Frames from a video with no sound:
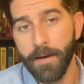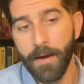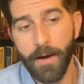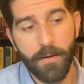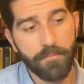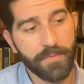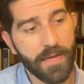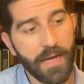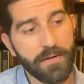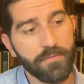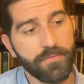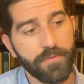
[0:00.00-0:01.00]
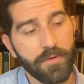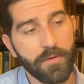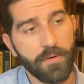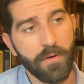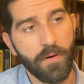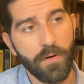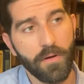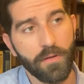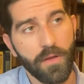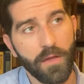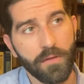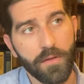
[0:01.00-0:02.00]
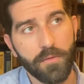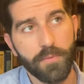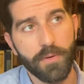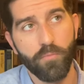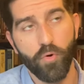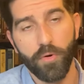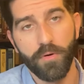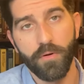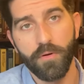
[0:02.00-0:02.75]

um, kind of a, a, little bit more